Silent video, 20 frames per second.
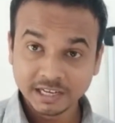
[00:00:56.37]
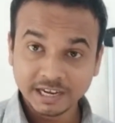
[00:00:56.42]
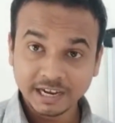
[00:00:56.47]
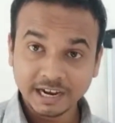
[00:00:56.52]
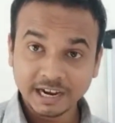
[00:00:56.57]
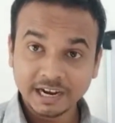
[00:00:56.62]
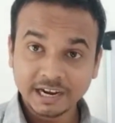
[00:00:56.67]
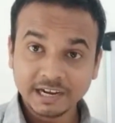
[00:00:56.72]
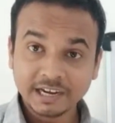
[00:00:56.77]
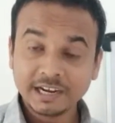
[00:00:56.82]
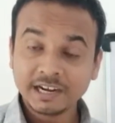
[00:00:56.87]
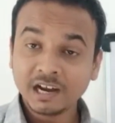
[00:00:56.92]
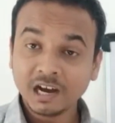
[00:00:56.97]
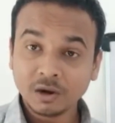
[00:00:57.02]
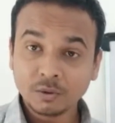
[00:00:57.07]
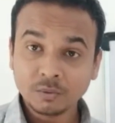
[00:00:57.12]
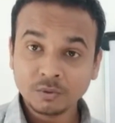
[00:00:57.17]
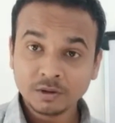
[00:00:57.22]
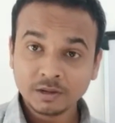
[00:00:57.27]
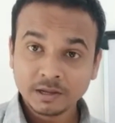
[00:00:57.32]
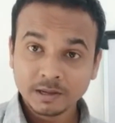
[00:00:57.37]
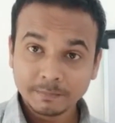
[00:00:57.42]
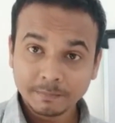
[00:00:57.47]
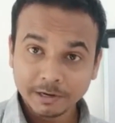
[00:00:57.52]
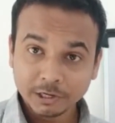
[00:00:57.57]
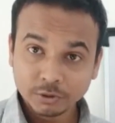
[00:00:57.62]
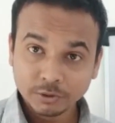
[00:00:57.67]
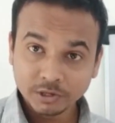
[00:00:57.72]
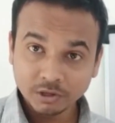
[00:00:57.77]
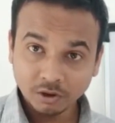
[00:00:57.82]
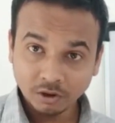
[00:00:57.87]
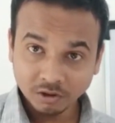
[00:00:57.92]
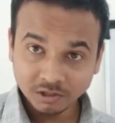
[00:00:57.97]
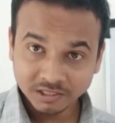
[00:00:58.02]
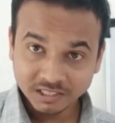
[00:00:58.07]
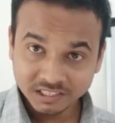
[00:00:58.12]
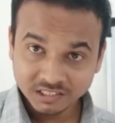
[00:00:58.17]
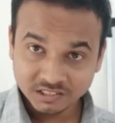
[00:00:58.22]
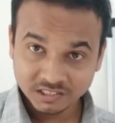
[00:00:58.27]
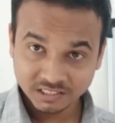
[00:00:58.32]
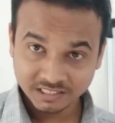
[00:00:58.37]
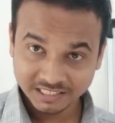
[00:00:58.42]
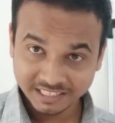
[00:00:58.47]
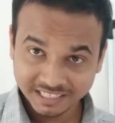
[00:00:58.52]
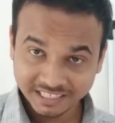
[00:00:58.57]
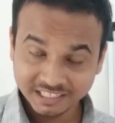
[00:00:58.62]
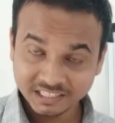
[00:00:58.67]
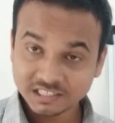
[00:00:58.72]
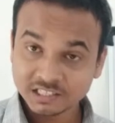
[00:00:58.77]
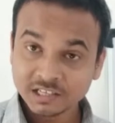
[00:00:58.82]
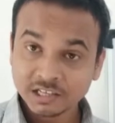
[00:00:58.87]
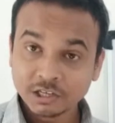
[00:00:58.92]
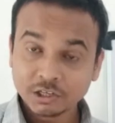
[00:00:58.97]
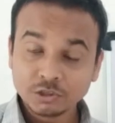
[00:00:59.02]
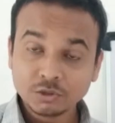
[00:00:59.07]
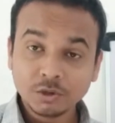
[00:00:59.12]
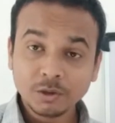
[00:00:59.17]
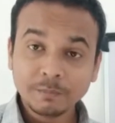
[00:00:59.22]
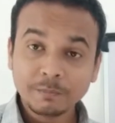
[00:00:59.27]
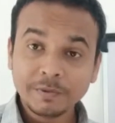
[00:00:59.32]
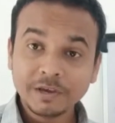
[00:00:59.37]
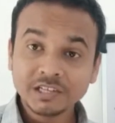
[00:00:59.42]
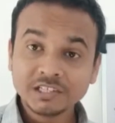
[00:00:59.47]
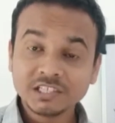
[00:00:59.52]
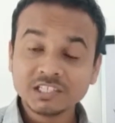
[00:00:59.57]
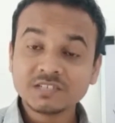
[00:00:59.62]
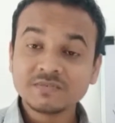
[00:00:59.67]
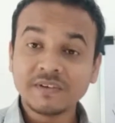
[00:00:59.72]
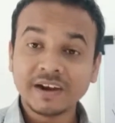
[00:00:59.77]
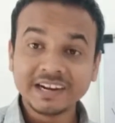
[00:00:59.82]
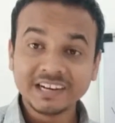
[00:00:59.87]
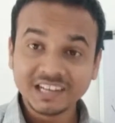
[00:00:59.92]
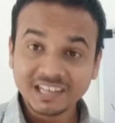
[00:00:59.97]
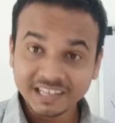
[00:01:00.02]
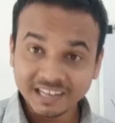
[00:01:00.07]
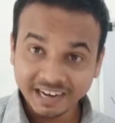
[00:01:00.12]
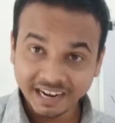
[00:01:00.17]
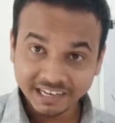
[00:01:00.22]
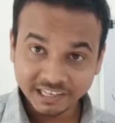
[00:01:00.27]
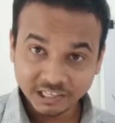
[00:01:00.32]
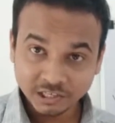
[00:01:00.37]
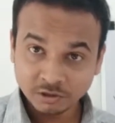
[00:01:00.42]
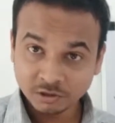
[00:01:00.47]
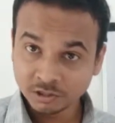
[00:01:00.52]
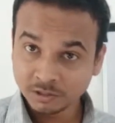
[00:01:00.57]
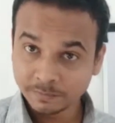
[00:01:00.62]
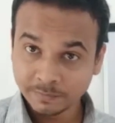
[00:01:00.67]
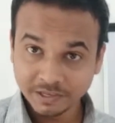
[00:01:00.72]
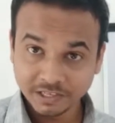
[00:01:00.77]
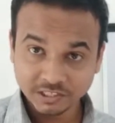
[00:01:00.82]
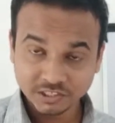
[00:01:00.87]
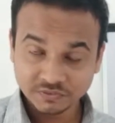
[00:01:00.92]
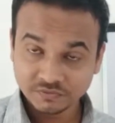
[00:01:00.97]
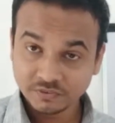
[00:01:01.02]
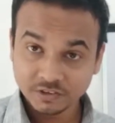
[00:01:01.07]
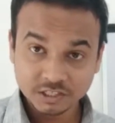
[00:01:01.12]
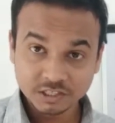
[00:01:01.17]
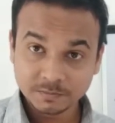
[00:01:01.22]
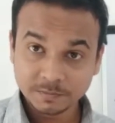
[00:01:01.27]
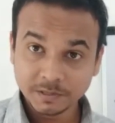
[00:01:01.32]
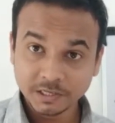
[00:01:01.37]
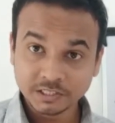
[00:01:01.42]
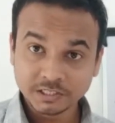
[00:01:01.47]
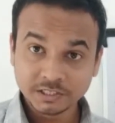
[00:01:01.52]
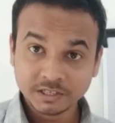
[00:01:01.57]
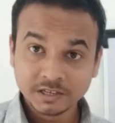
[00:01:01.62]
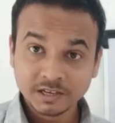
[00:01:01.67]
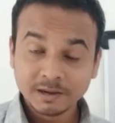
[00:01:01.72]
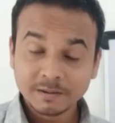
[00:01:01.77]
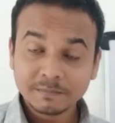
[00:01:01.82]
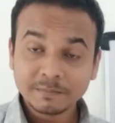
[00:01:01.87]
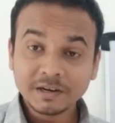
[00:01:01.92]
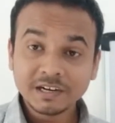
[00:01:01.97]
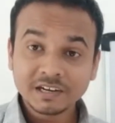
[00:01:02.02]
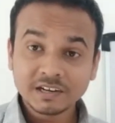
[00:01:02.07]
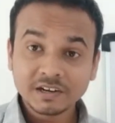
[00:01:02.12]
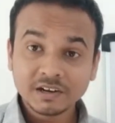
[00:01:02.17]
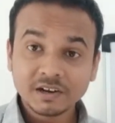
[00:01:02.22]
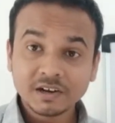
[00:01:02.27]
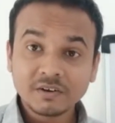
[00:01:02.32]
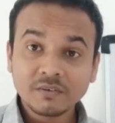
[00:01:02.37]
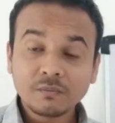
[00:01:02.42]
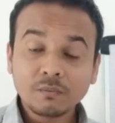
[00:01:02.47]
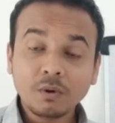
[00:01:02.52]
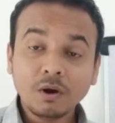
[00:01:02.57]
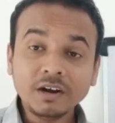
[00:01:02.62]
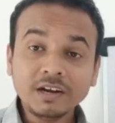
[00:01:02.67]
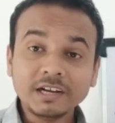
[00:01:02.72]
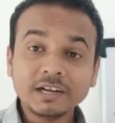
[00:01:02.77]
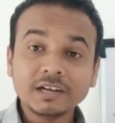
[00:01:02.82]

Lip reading: and now by doing all these things, your page is finally ranking on the page, first page. But what